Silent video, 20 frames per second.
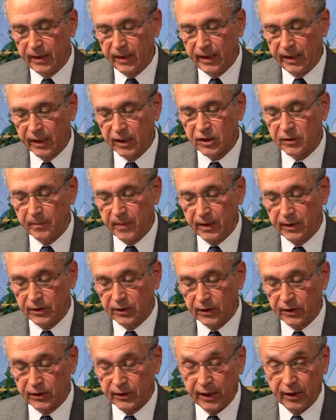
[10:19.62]

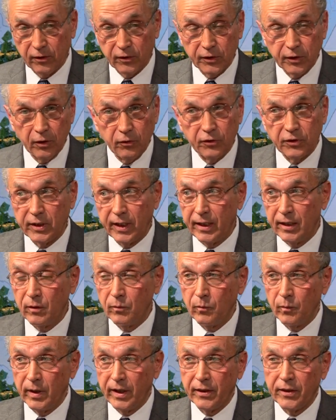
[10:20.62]
expenses that are
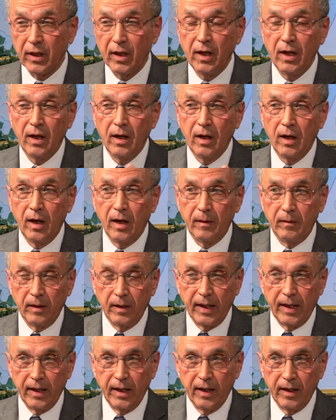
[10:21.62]
associated with
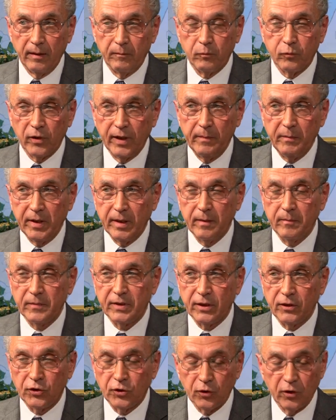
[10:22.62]

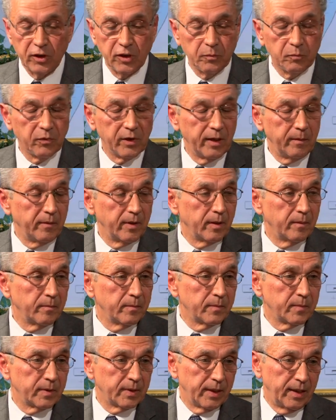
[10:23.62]
premiums, insurance
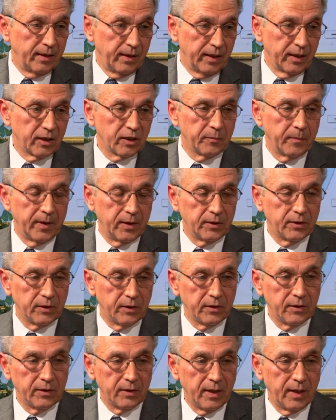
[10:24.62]
premiums, and the
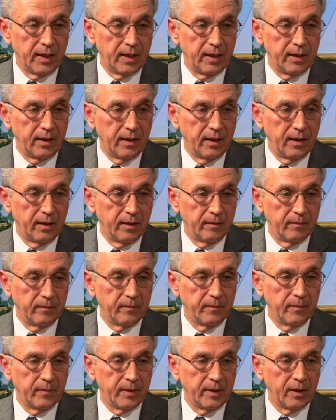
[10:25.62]
expenses that
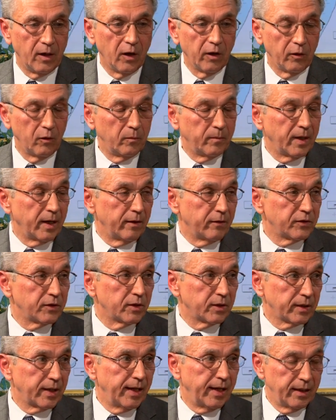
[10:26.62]
our own
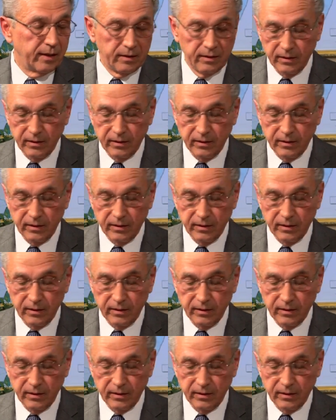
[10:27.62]
parishes can't